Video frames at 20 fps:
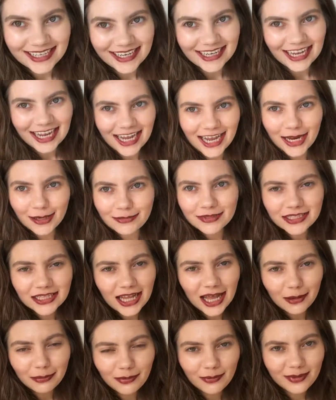So yeah, I'm
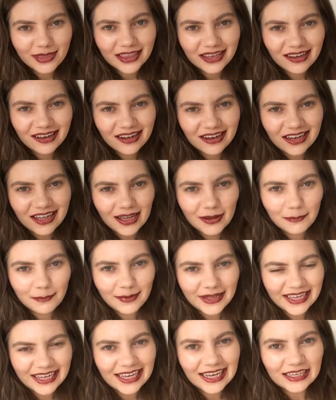still happy with the
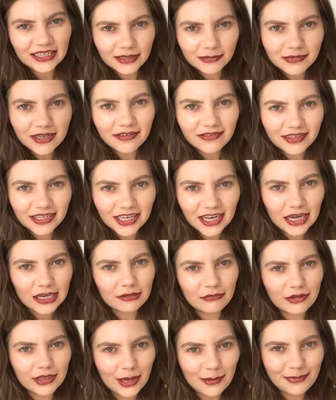colour, but I am definitely
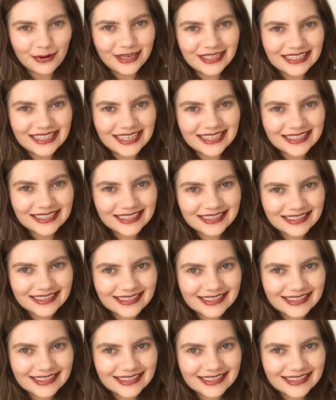going through that process.